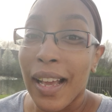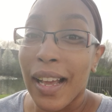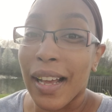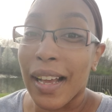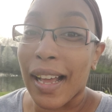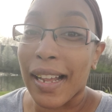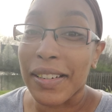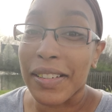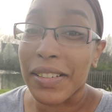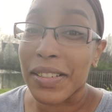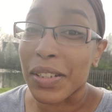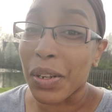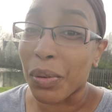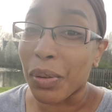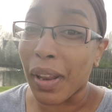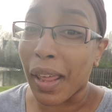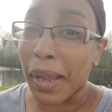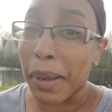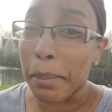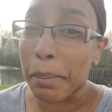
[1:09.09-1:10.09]
I just
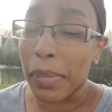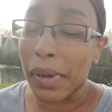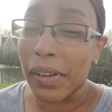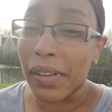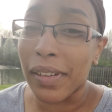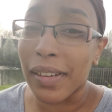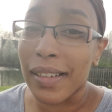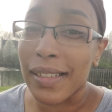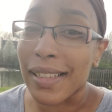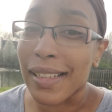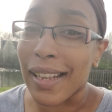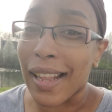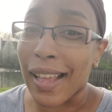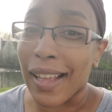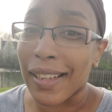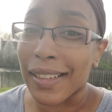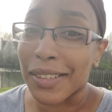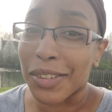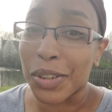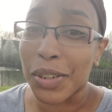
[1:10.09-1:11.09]
don't like bugs, and
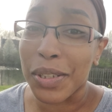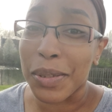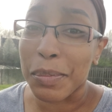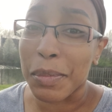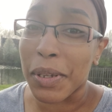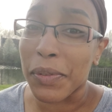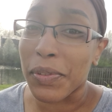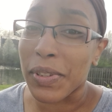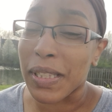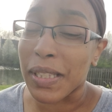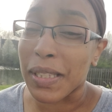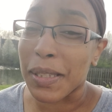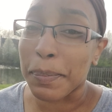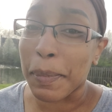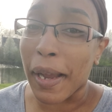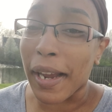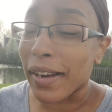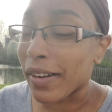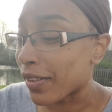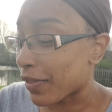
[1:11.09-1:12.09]
if a
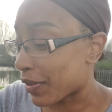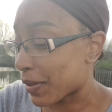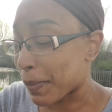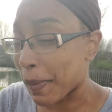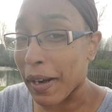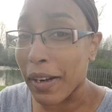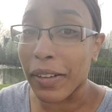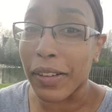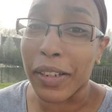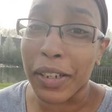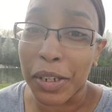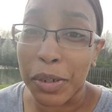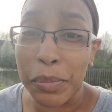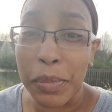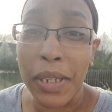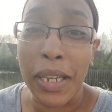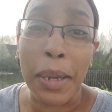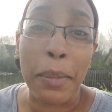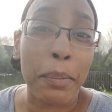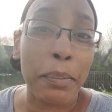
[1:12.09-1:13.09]
spider get on
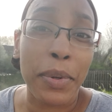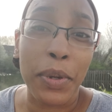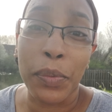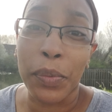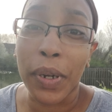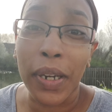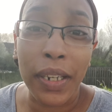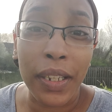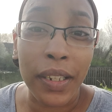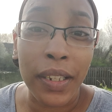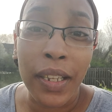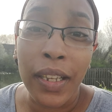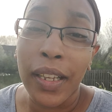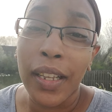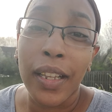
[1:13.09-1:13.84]
me, I'm gonna be running